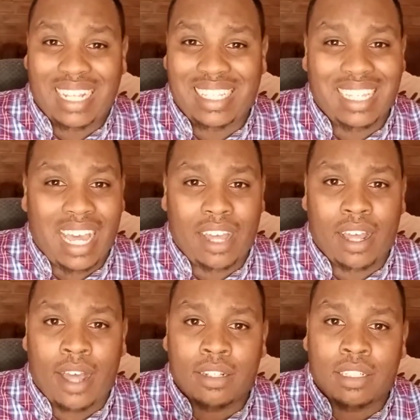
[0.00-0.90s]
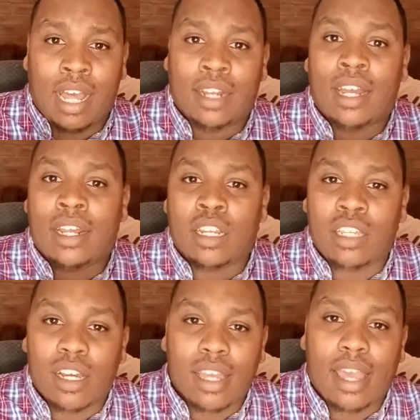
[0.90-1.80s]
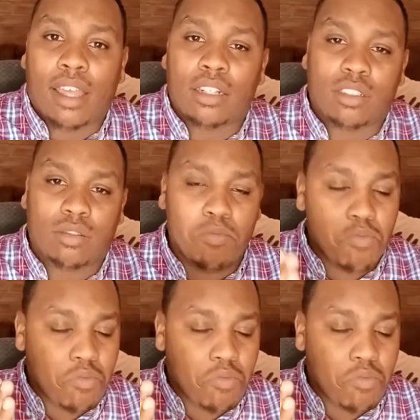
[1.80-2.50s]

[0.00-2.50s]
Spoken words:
at a young age,